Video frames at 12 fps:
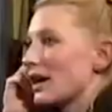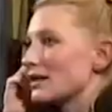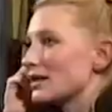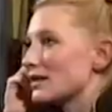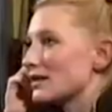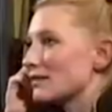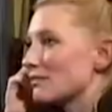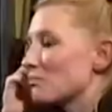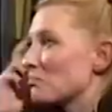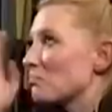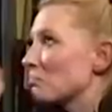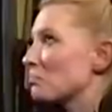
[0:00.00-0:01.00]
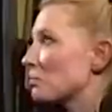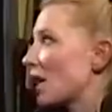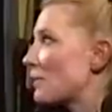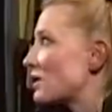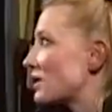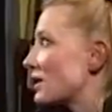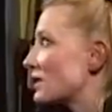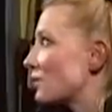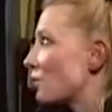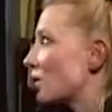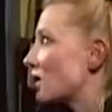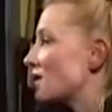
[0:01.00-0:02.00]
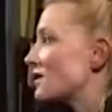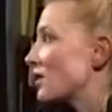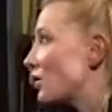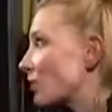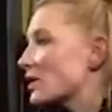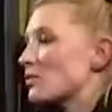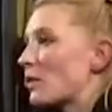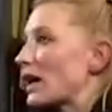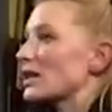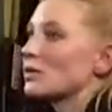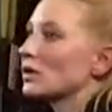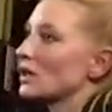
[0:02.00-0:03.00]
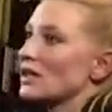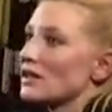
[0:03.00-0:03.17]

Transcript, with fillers: and just keep a sense of what it is that you respect, what it